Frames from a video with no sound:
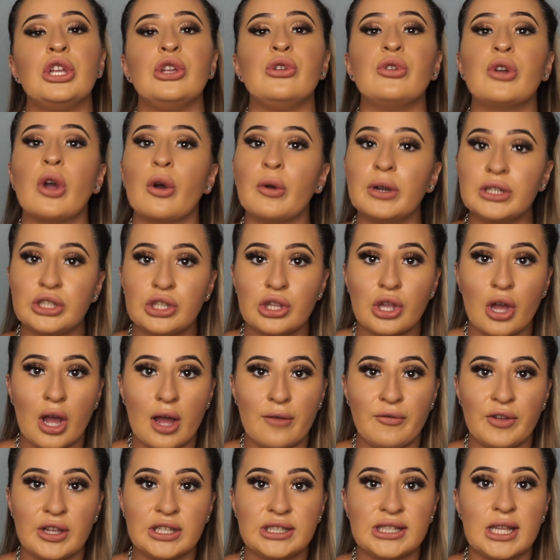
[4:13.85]
you go into the
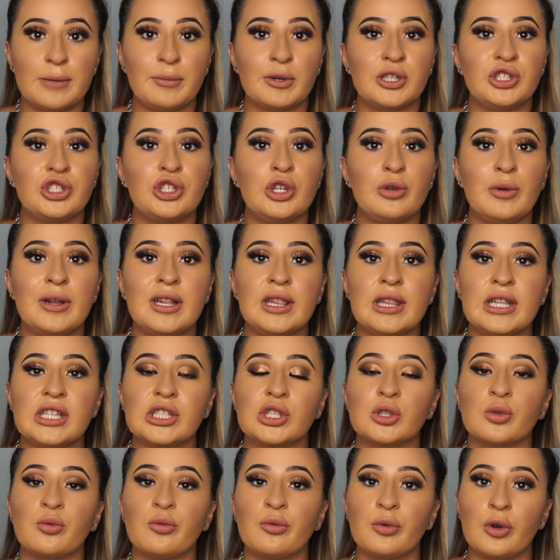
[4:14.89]
office, they put you in
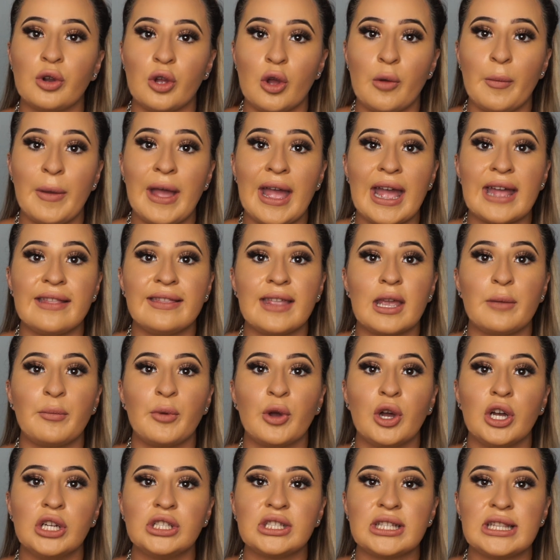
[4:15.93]
this room, and they
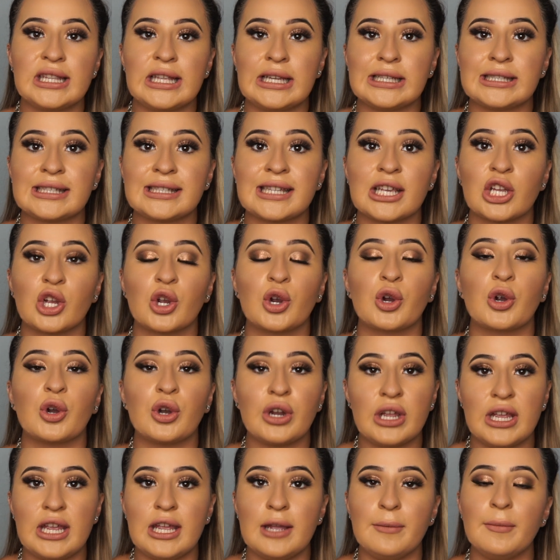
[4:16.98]
put this
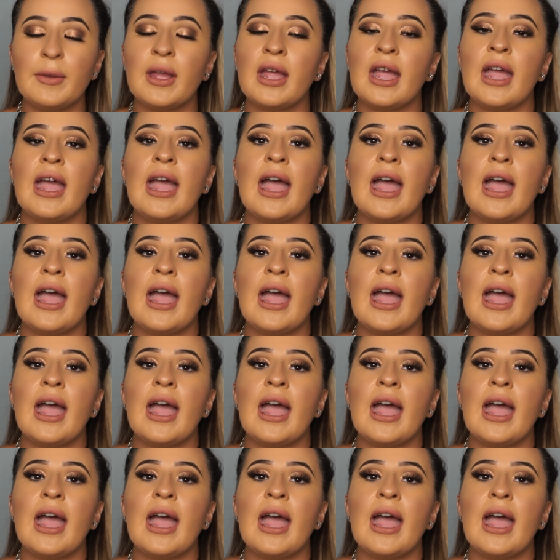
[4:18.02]
cream